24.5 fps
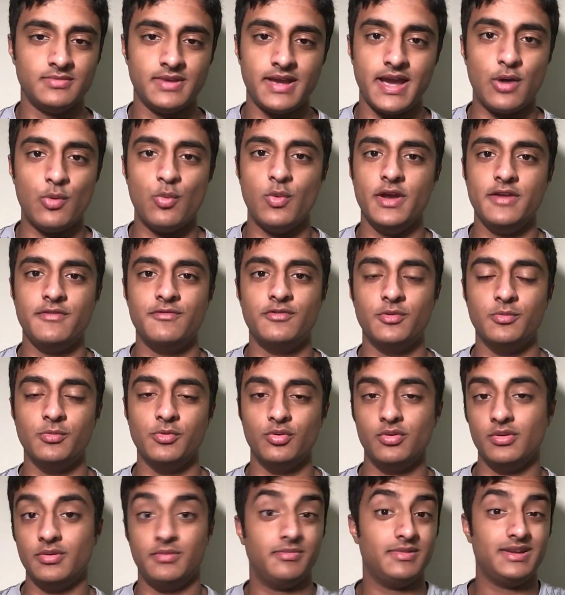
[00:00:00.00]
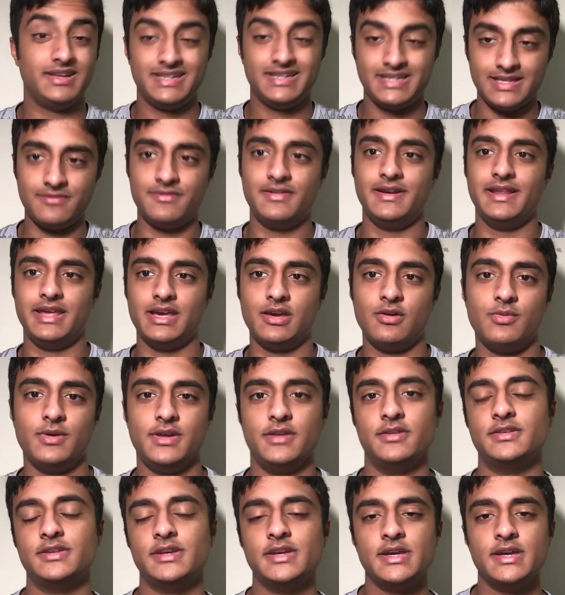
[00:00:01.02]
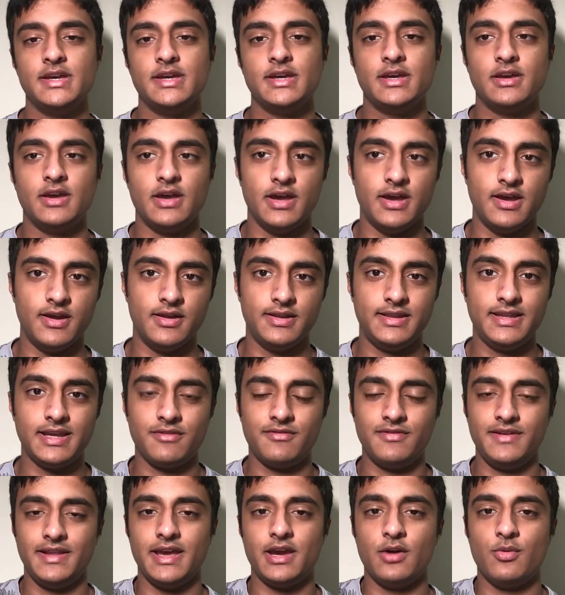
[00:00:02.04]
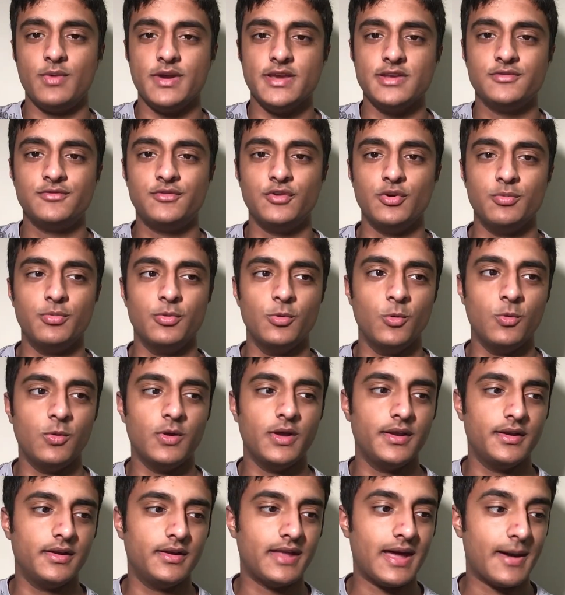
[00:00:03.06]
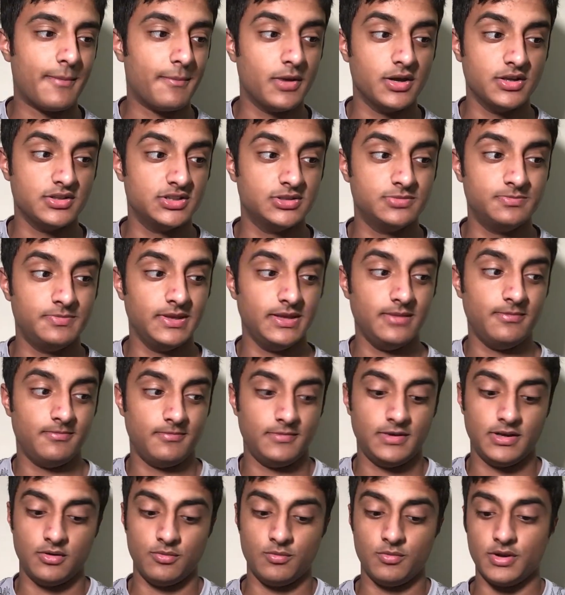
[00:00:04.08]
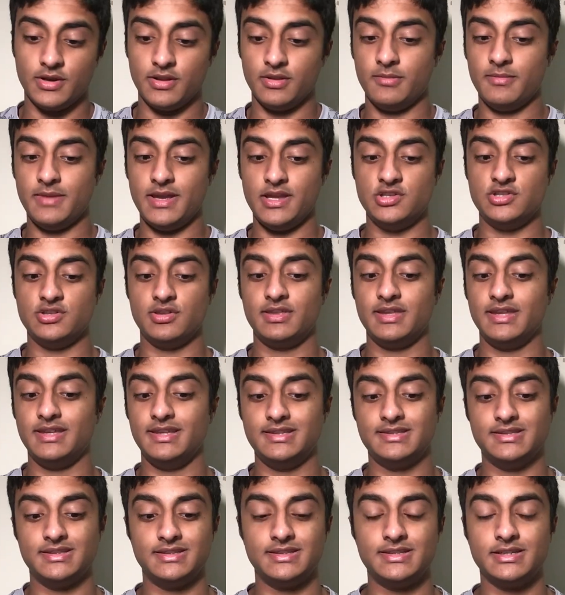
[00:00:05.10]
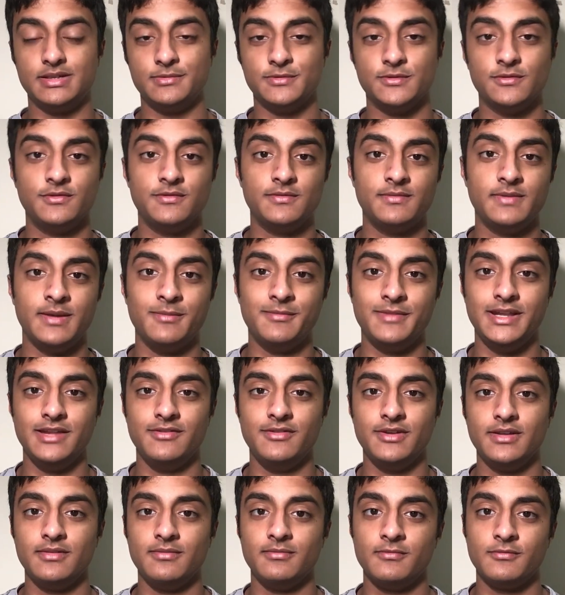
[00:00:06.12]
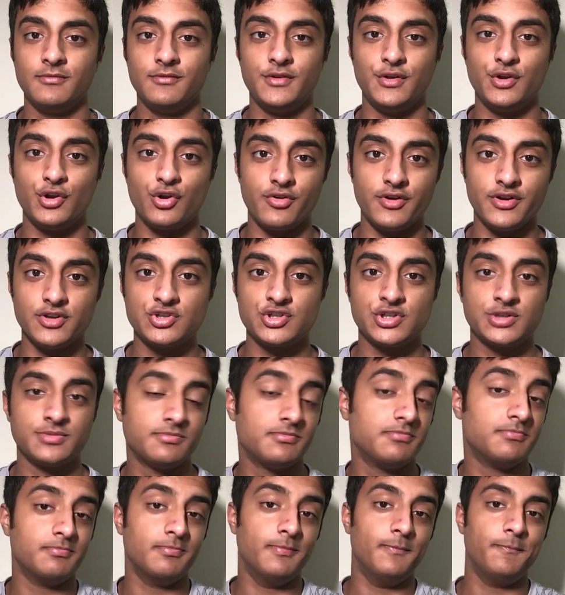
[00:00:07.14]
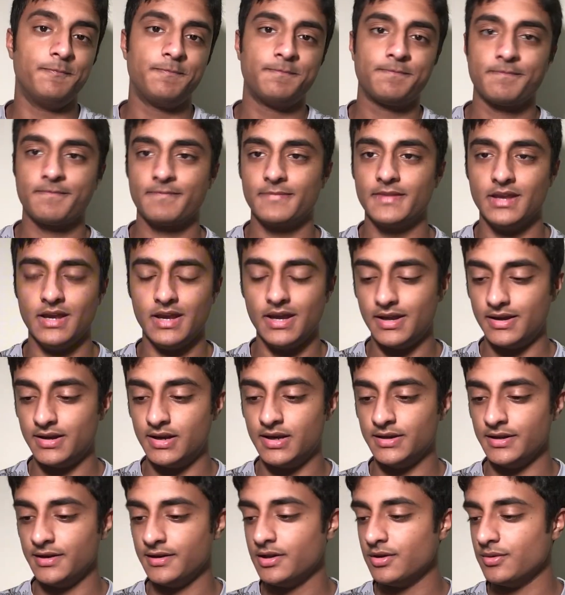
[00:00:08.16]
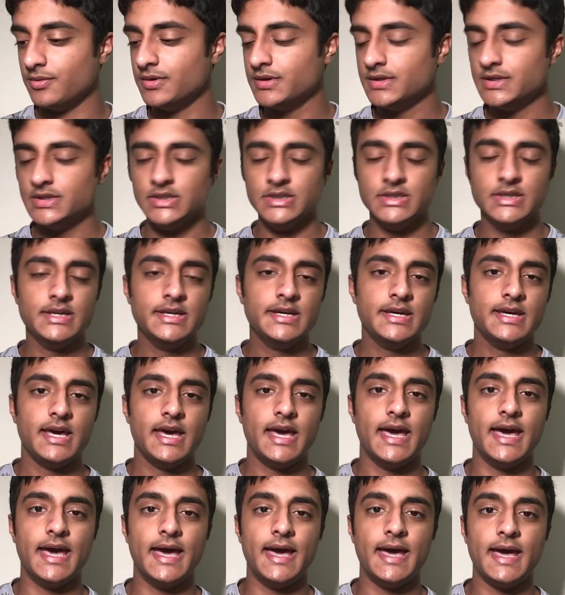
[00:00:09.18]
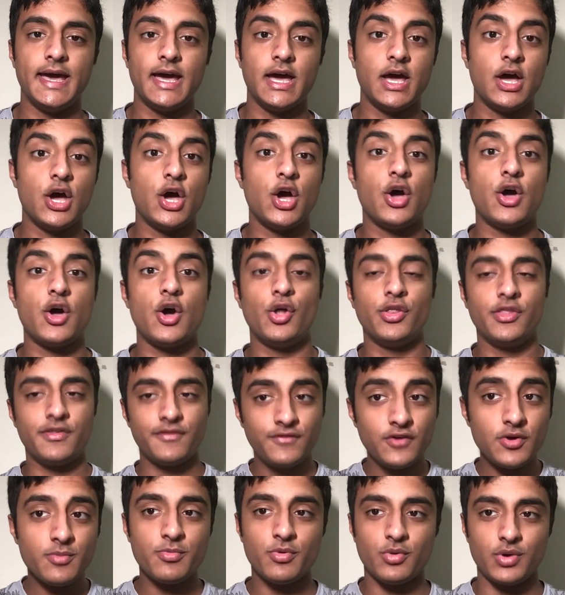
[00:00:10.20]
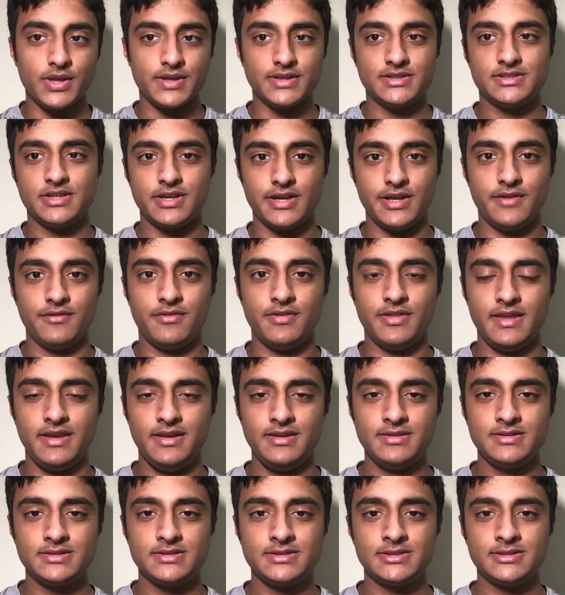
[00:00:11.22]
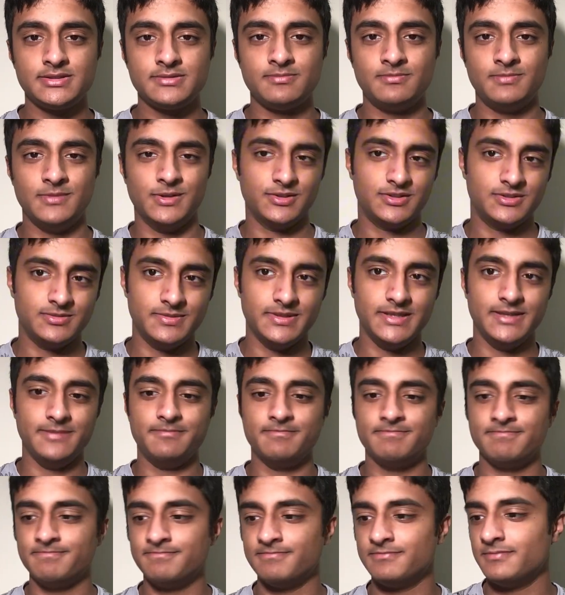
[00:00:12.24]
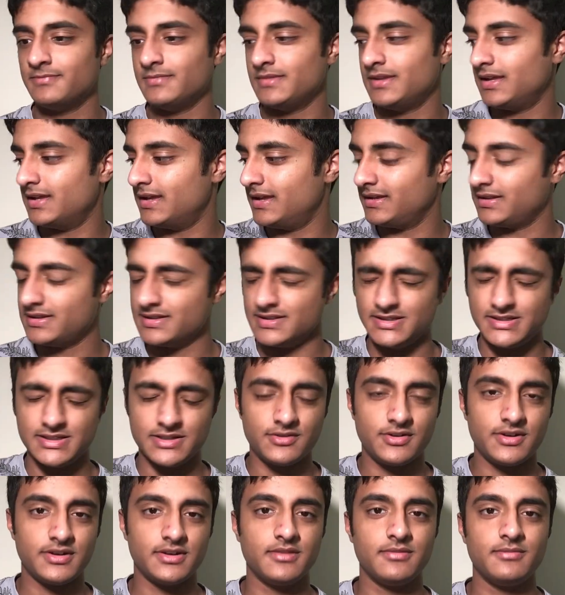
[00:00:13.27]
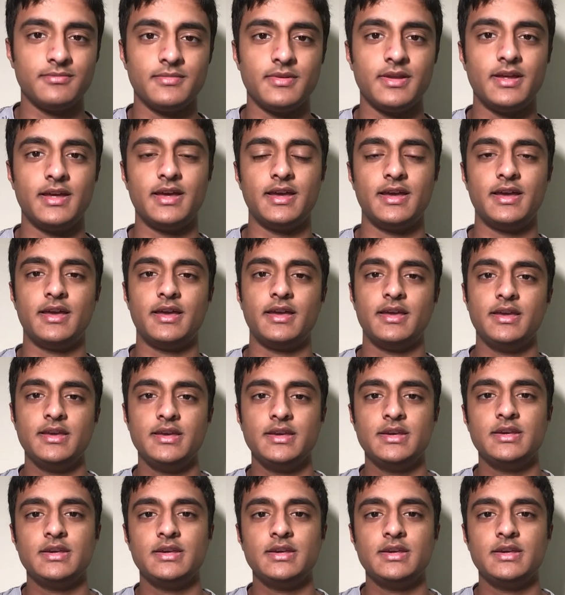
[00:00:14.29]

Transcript: outweigh football. Definitely outweighs football, and that might just be one of the major things in terms of him leaving for Norwich. I don't know. Uh, on the footballing side of things, not to be inconsiderate, on